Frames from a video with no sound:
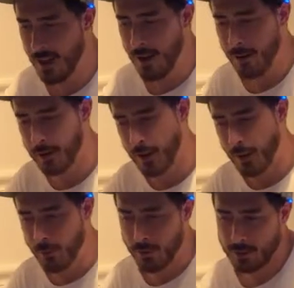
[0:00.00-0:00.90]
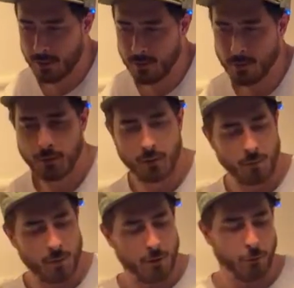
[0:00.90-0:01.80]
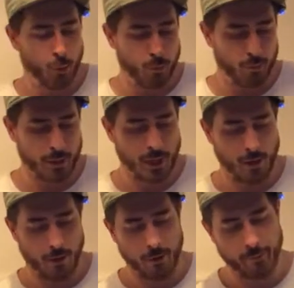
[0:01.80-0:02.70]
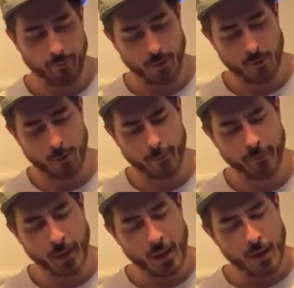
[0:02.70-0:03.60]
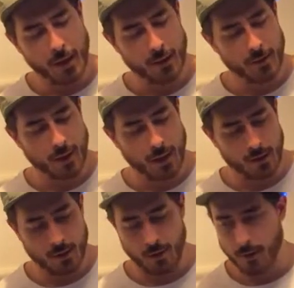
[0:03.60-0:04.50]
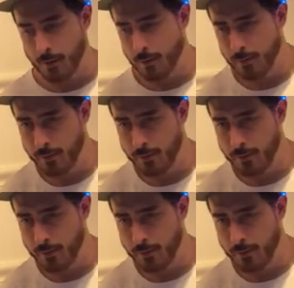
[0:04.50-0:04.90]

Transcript: okay, I'm going to do a little bit of wound care. So, at the end of